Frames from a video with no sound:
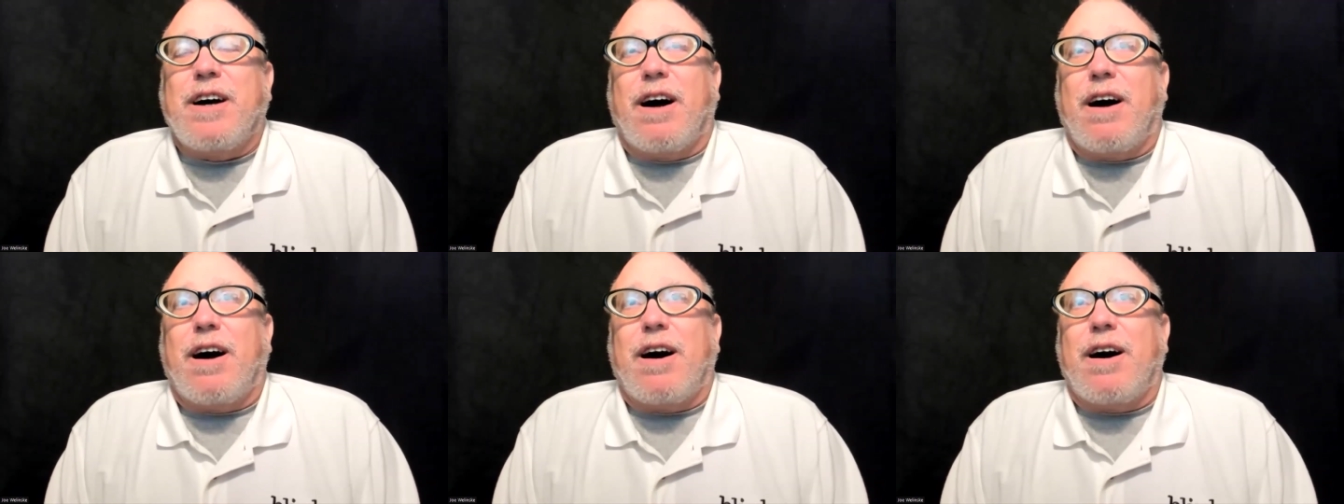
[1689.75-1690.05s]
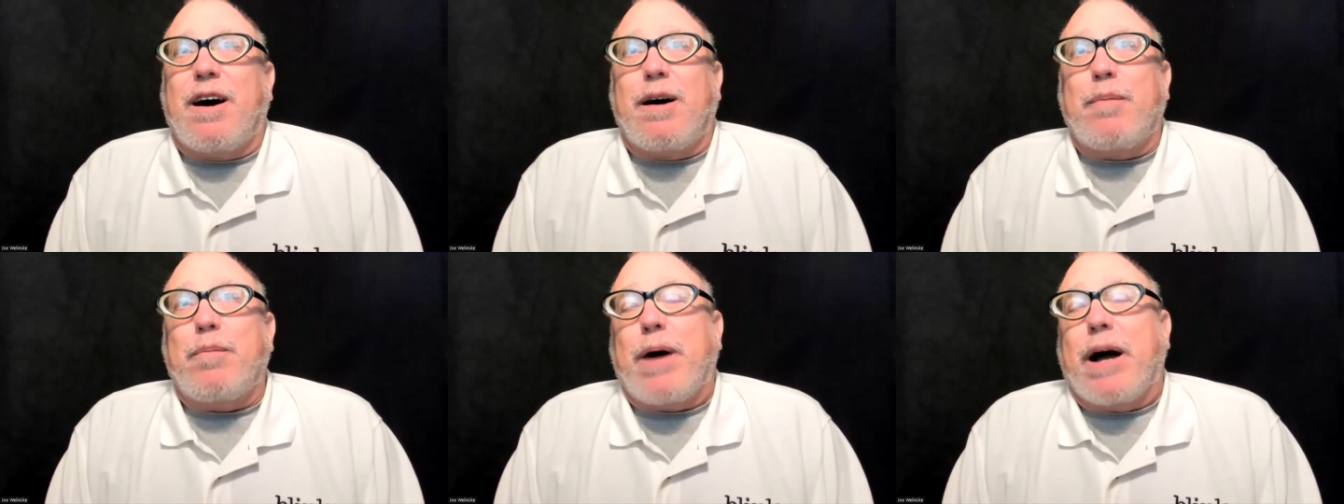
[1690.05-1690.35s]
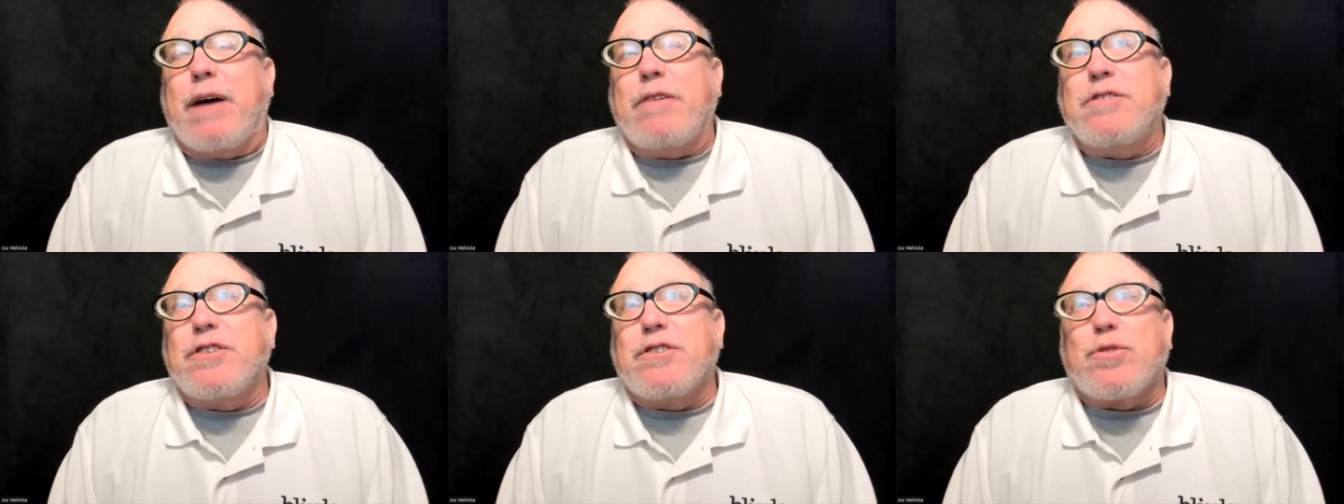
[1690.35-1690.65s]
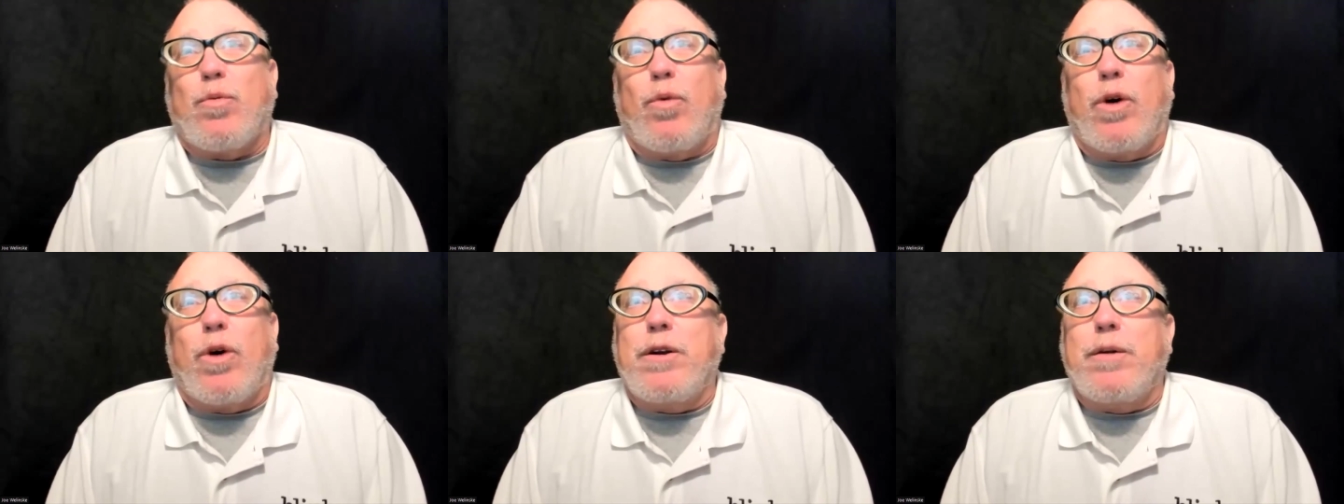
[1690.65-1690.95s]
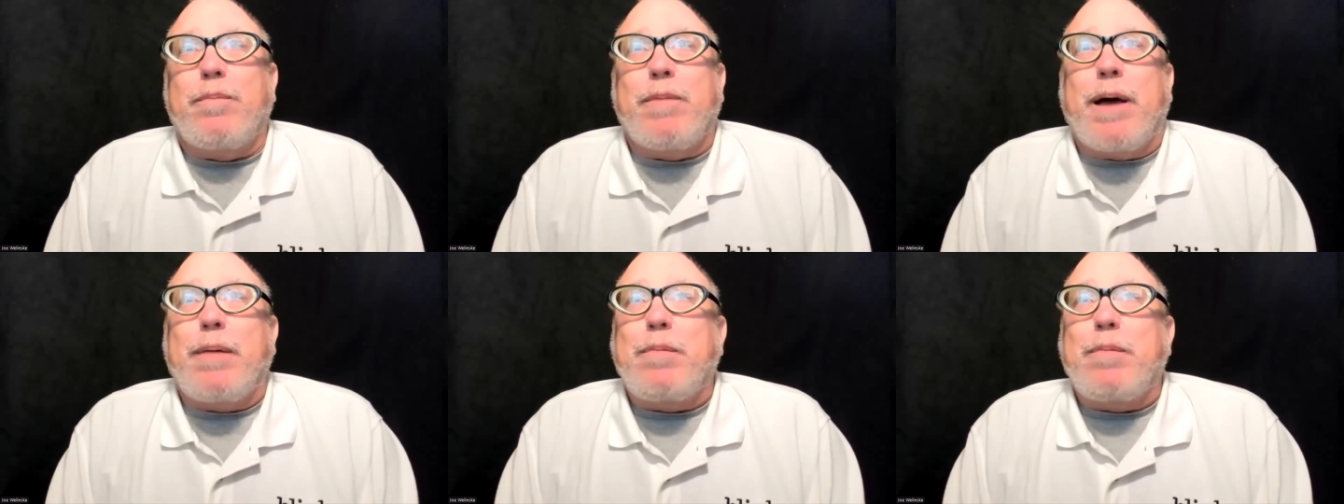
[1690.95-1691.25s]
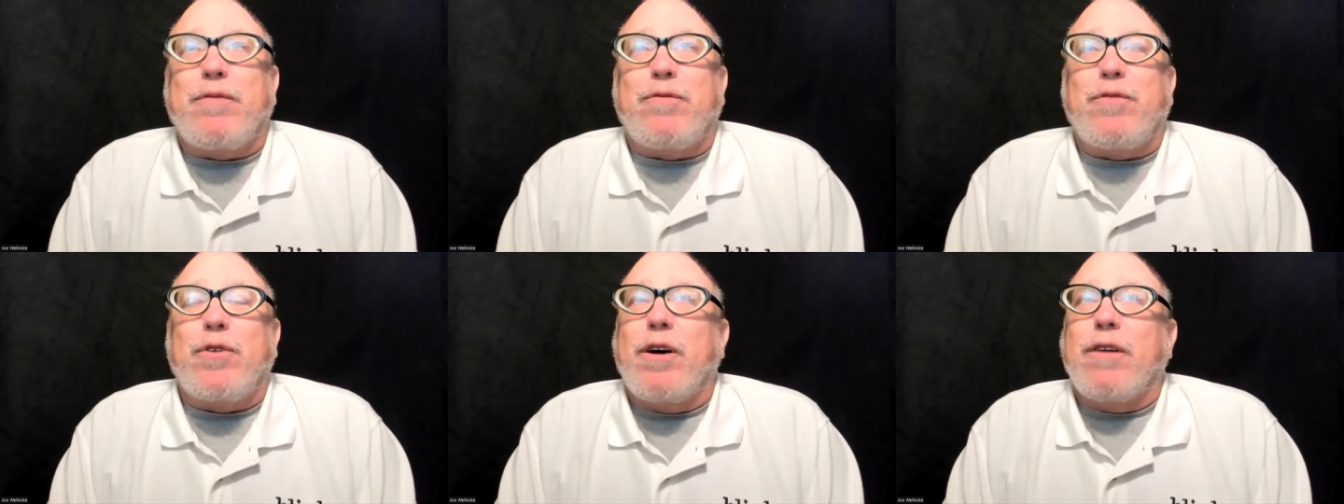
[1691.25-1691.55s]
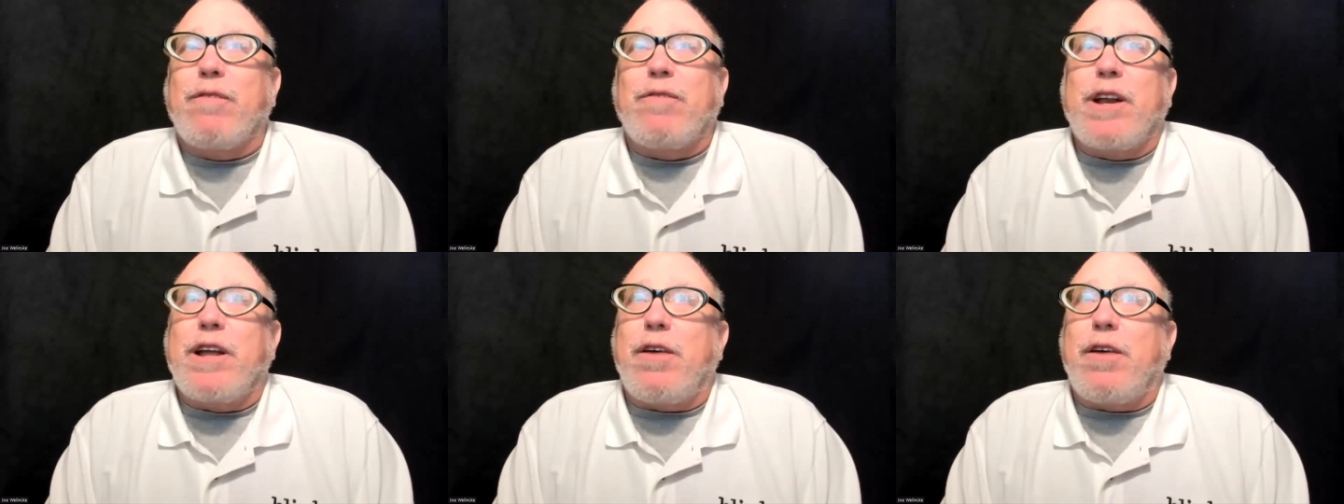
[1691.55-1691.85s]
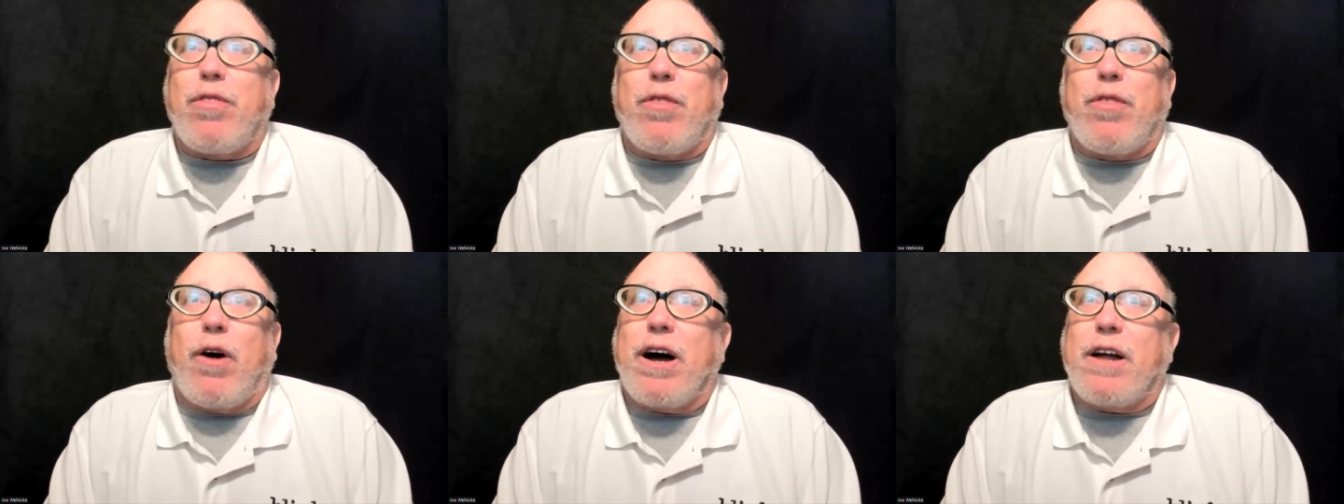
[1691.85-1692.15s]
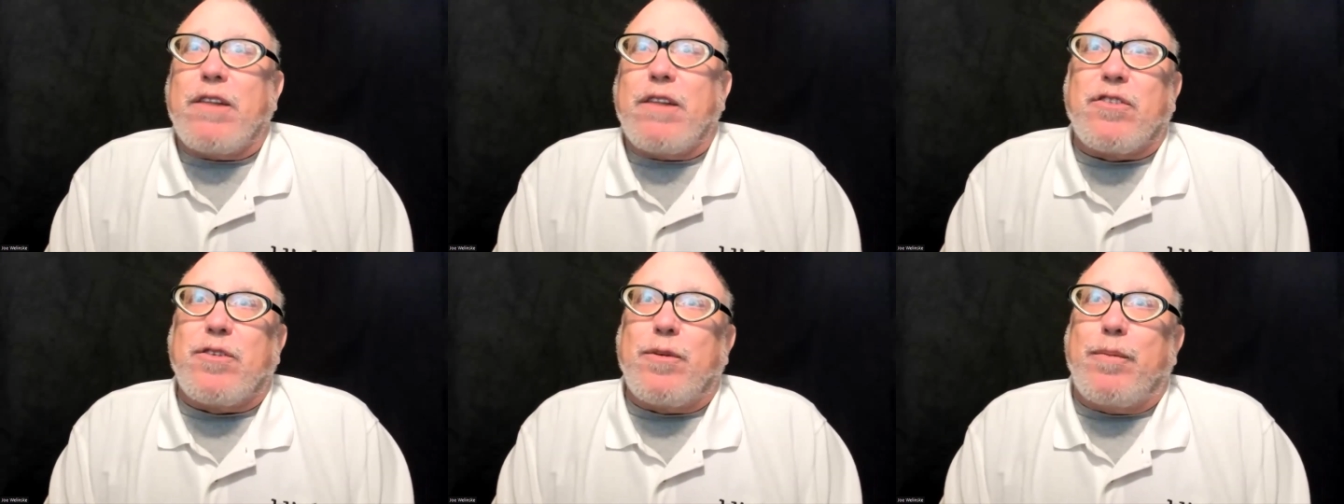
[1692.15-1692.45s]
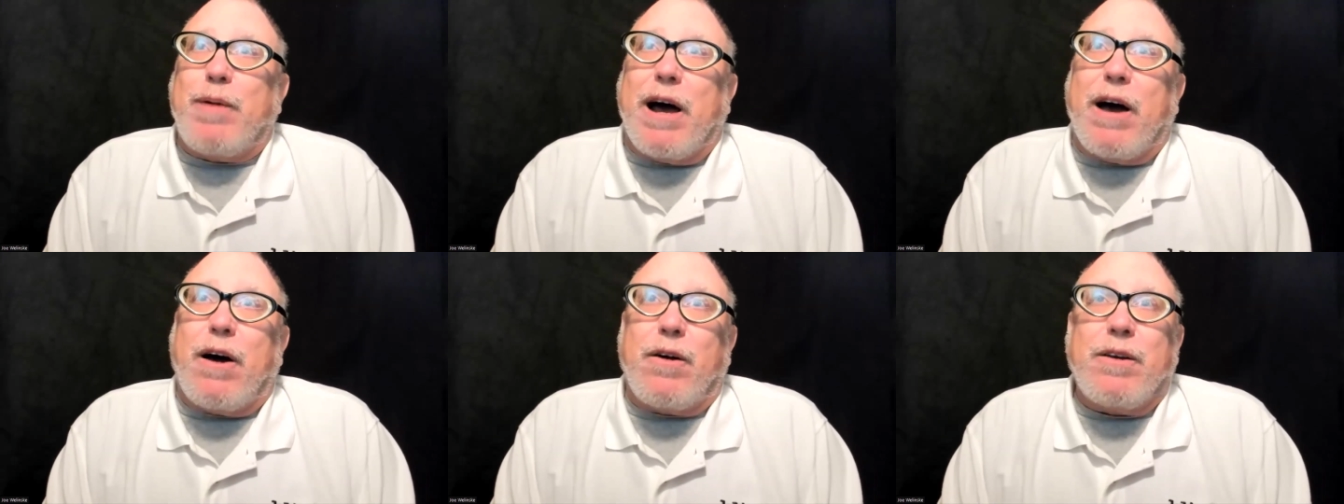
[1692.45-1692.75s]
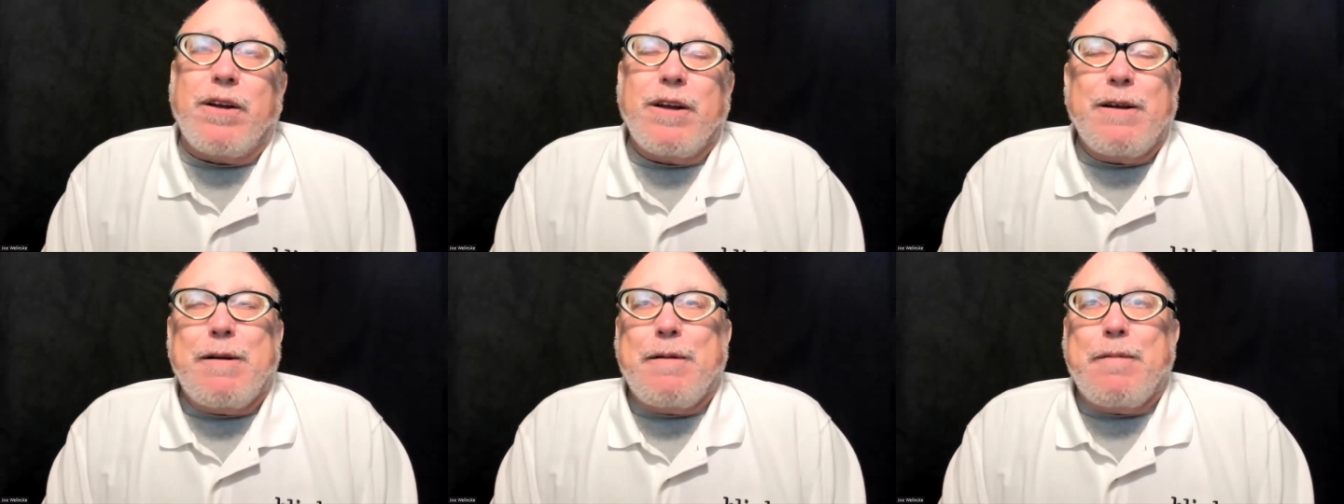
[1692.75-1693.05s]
I just wonder maybe if you have any thoughts about